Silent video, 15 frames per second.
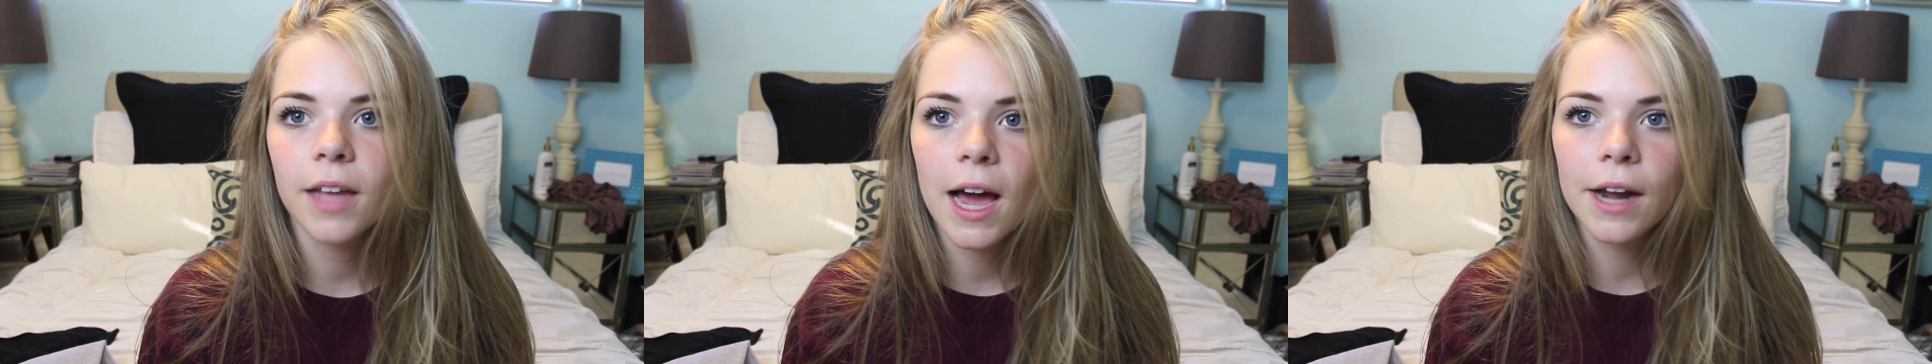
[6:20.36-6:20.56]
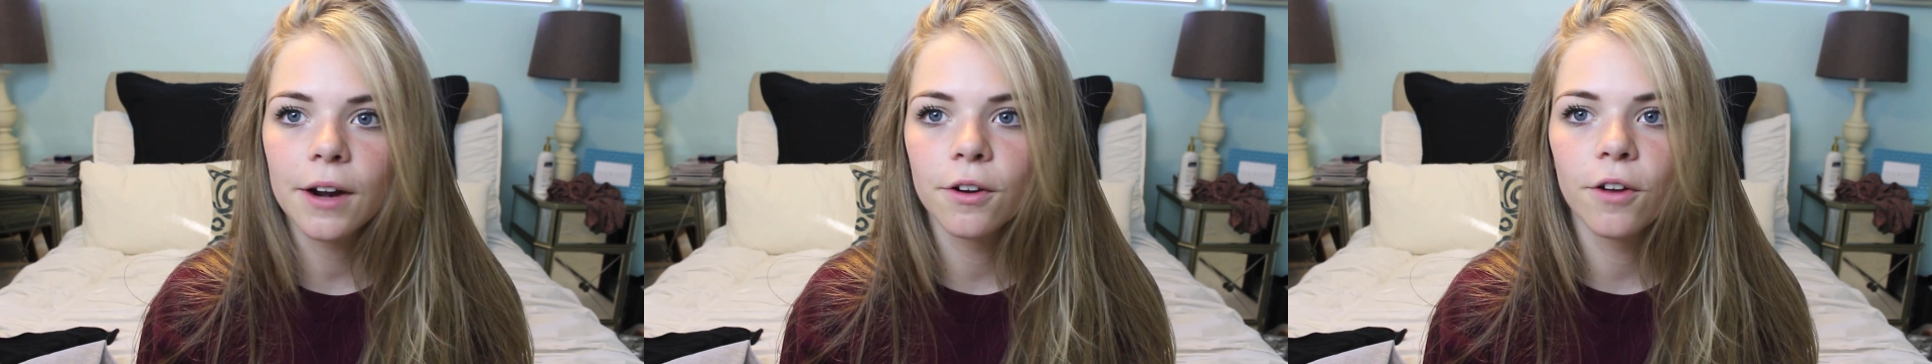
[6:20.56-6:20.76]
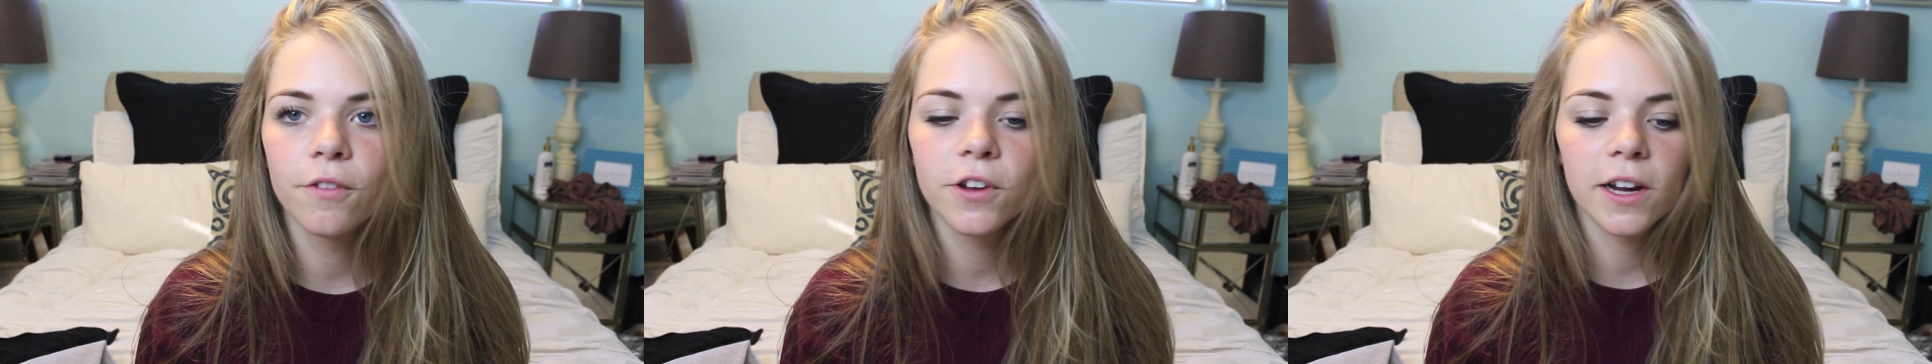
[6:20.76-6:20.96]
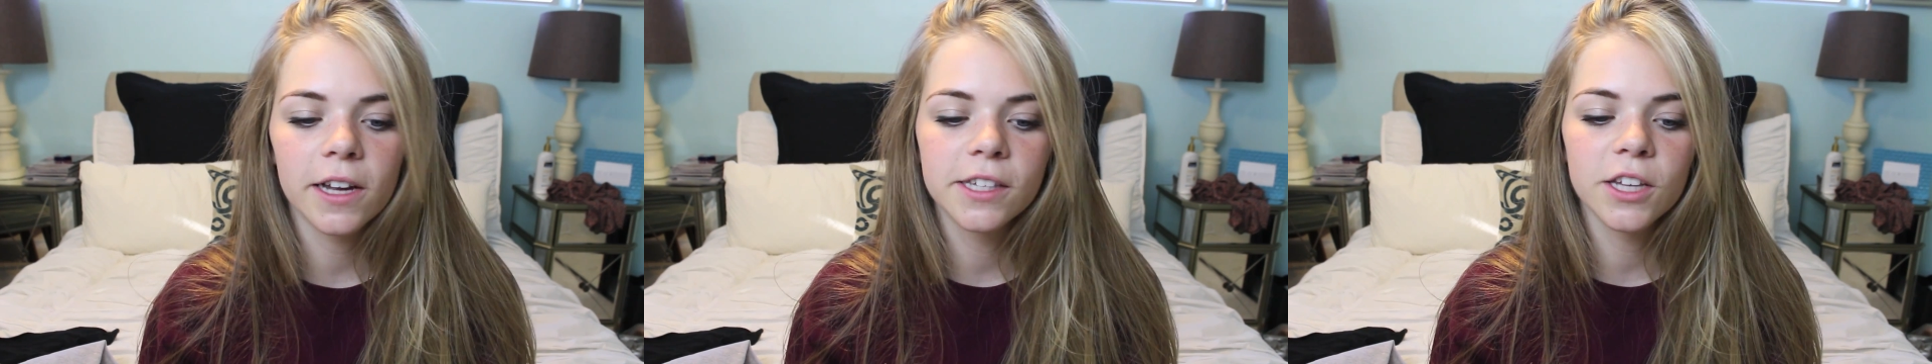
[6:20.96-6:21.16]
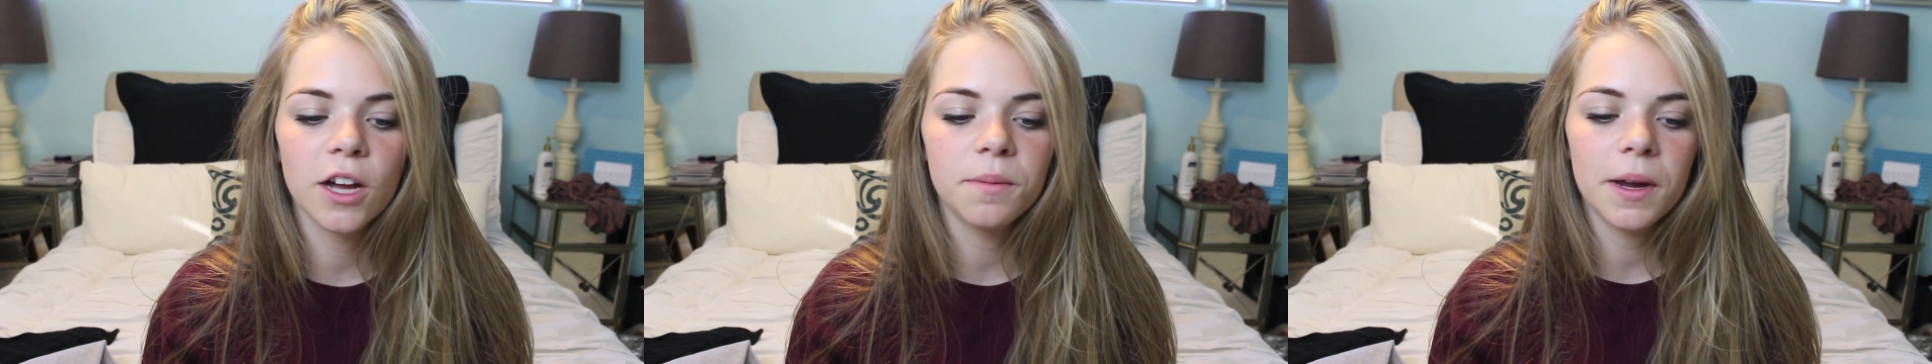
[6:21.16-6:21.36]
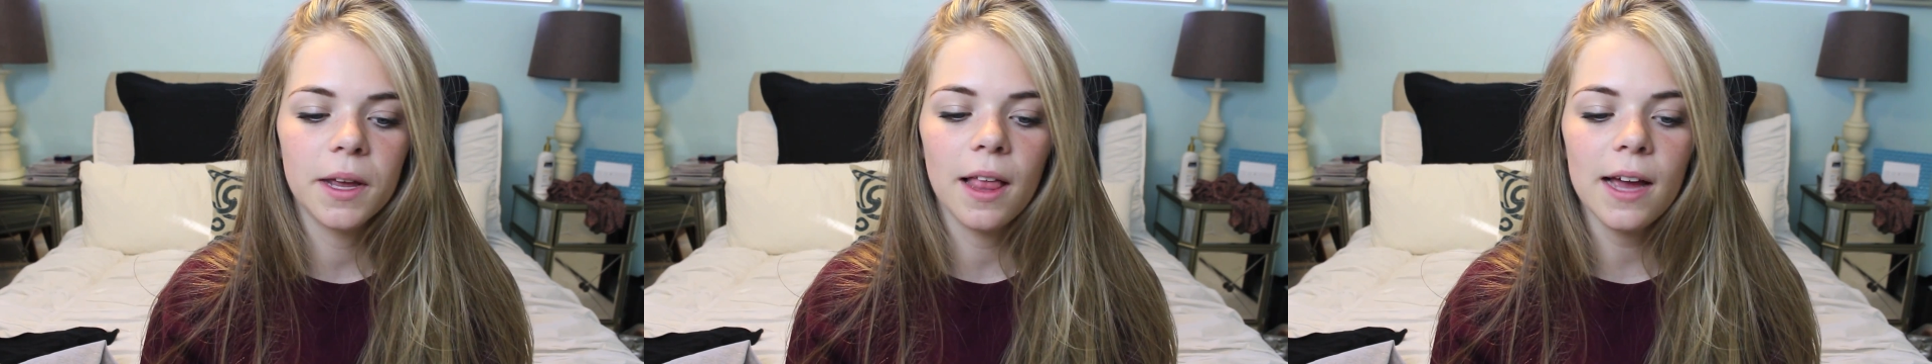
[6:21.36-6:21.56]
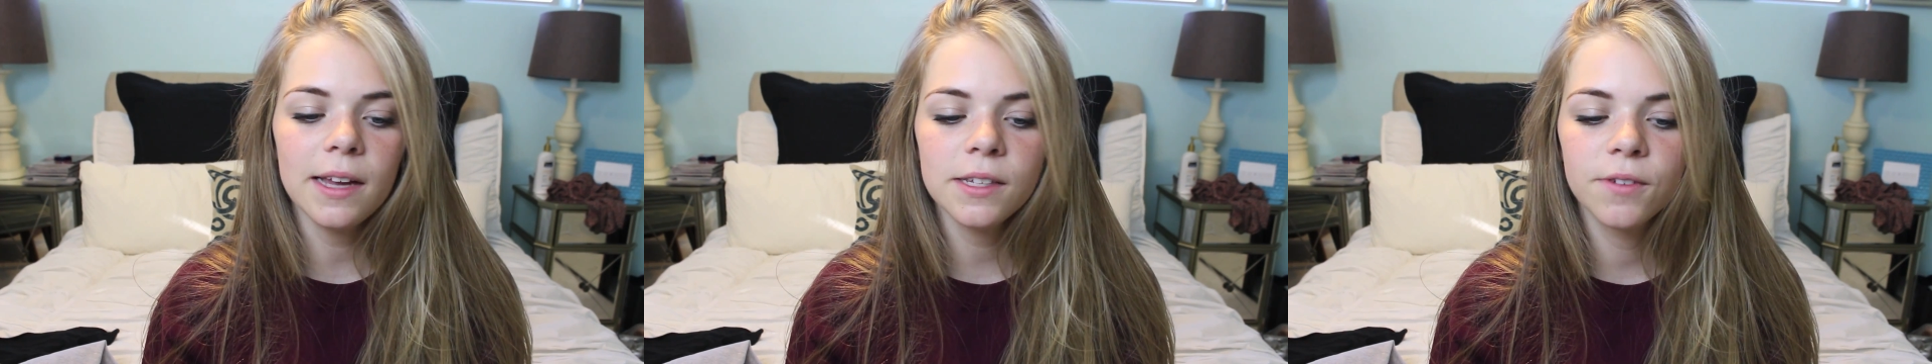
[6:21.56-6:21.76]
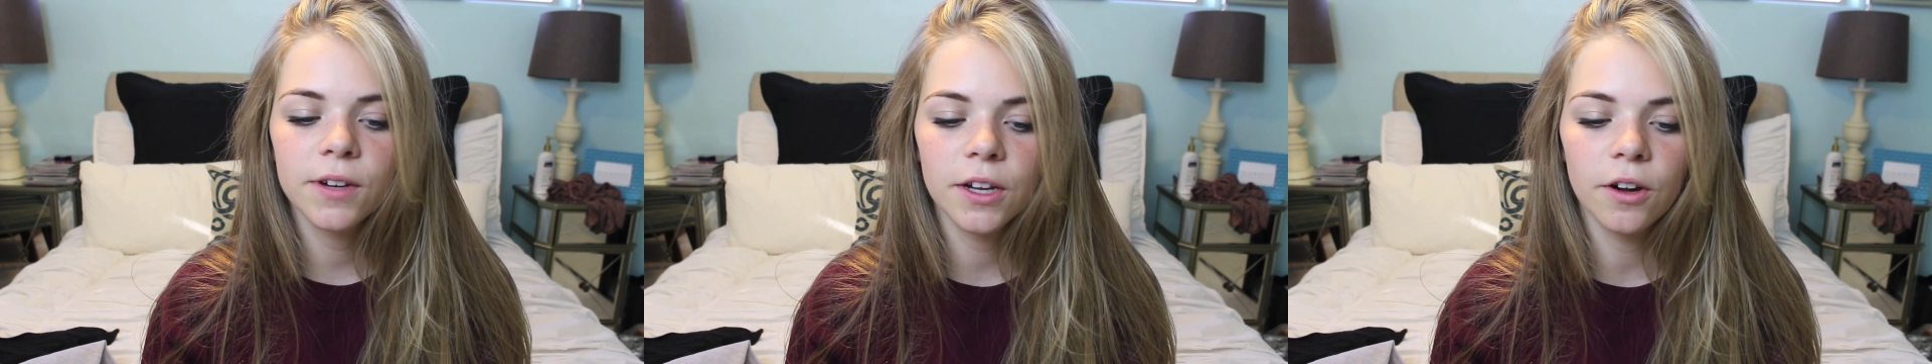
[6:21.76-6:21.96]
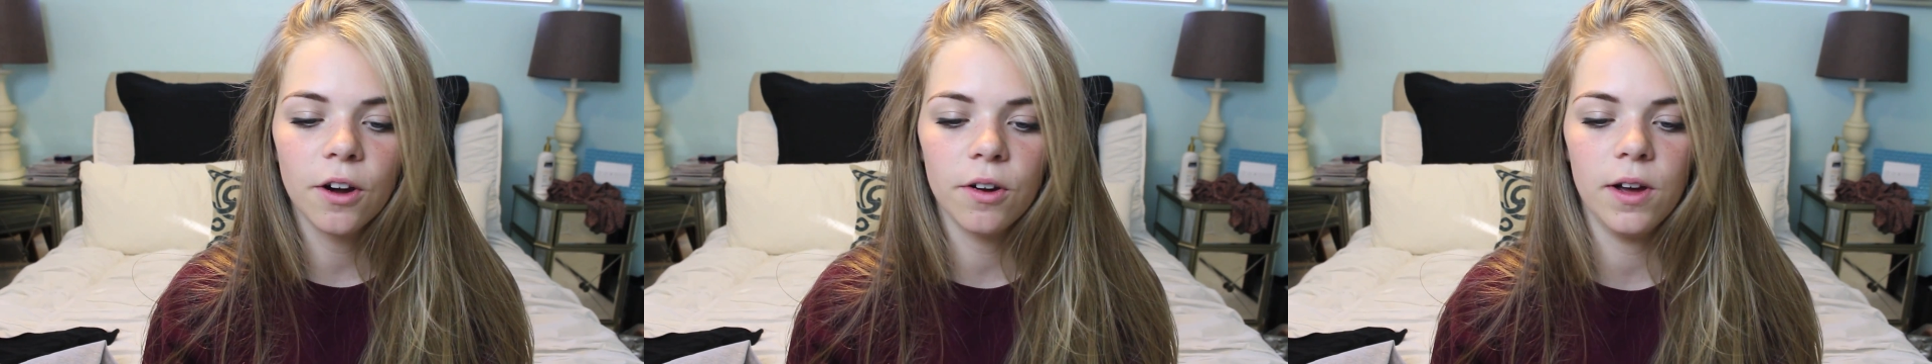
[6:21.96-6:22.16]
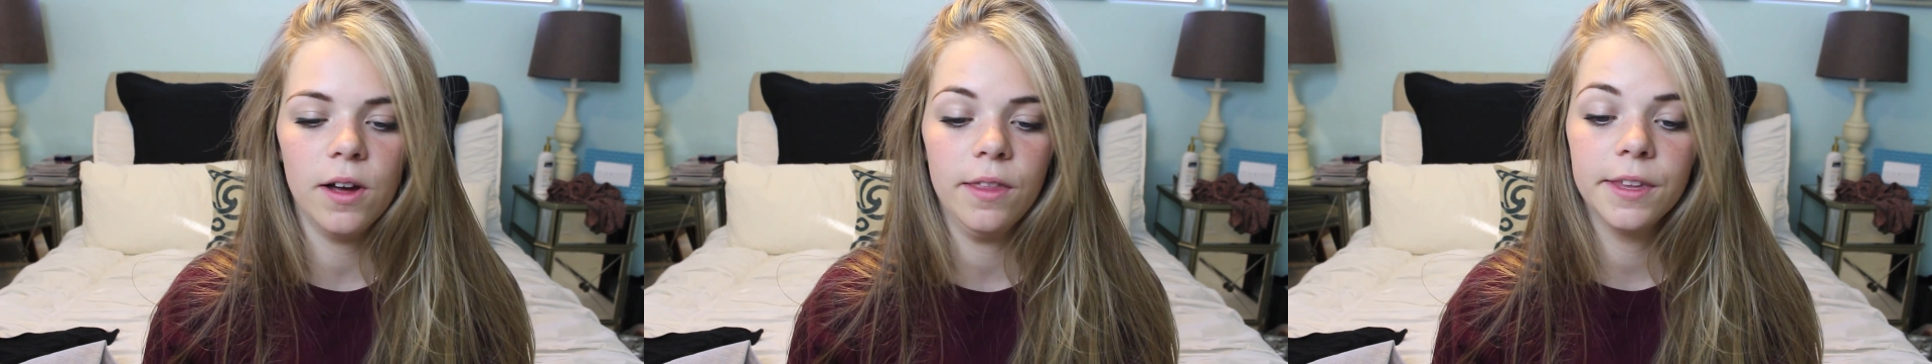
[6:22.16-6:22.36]
I don't know if you guys saw my last
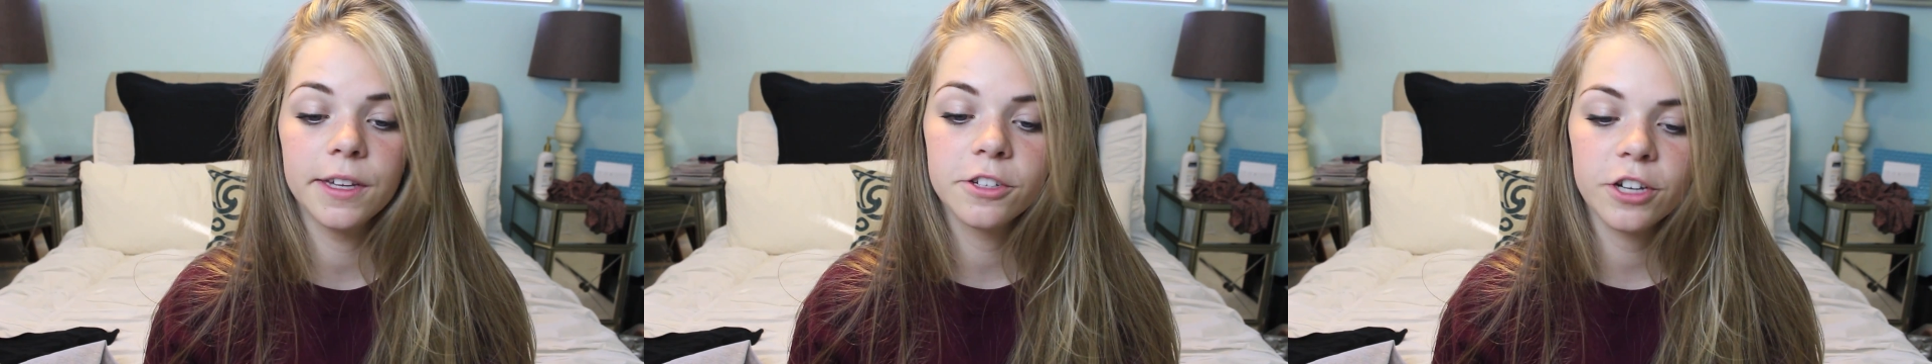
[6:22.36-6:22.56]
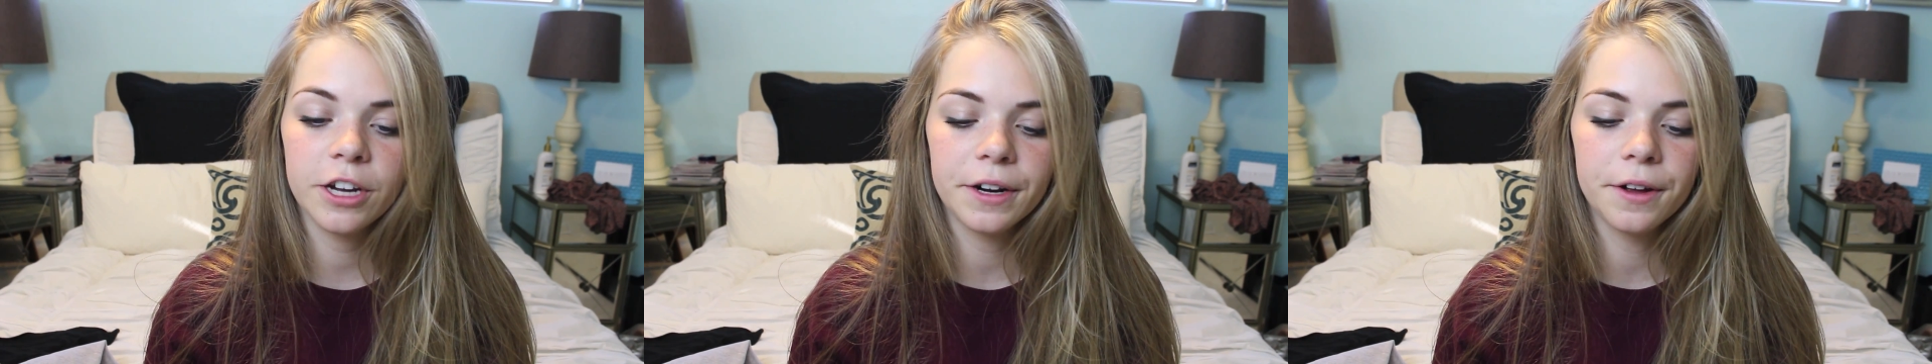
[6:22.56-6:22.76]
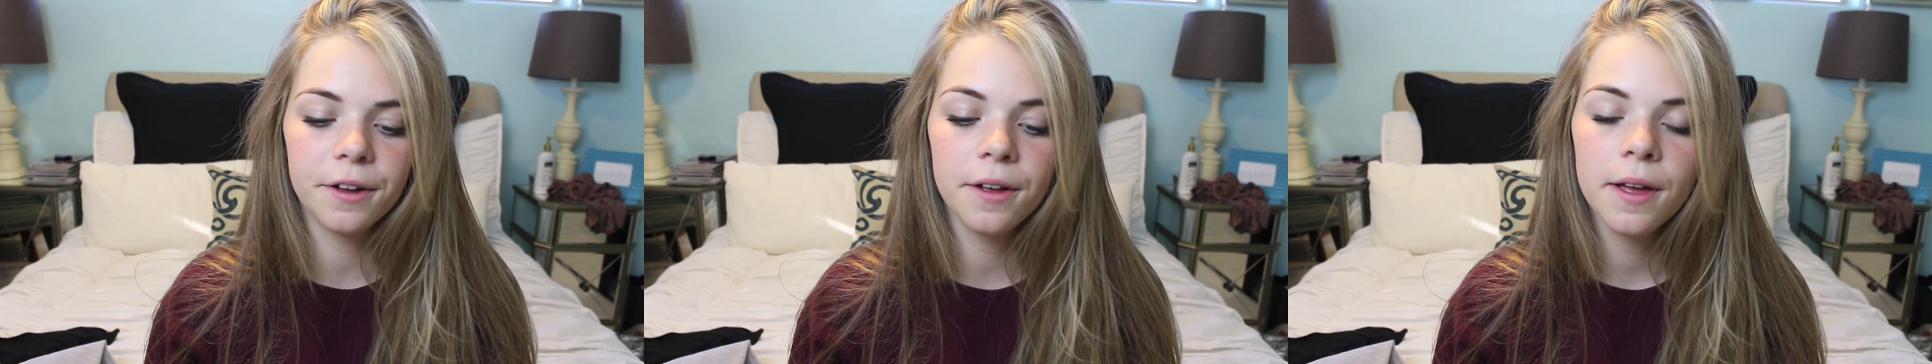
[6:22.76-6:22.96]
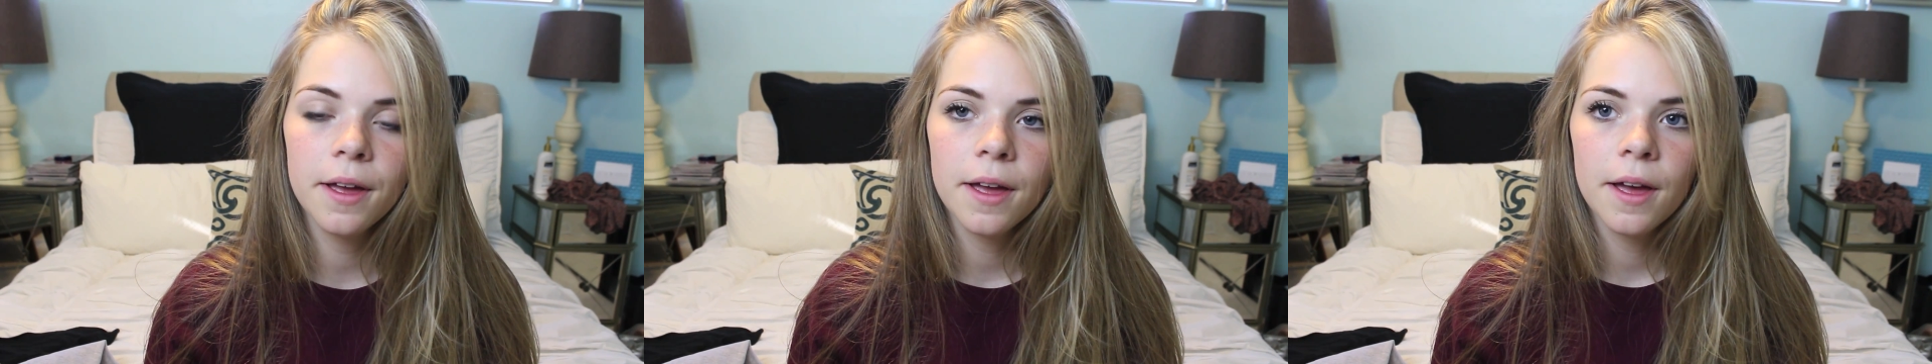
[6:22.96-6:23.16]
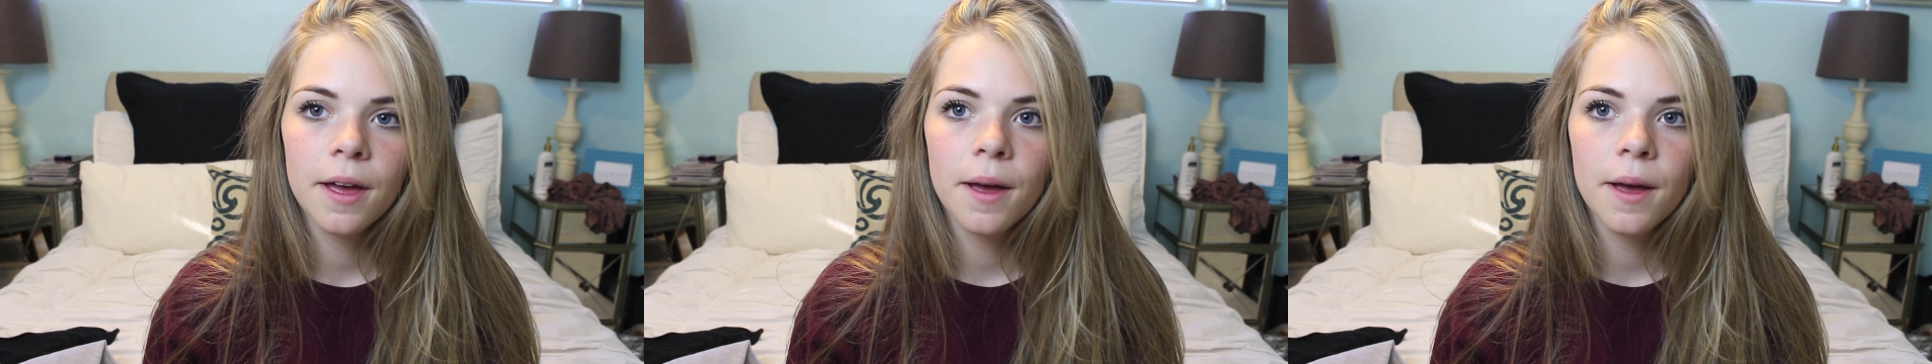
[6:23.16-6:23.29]
video on this channel,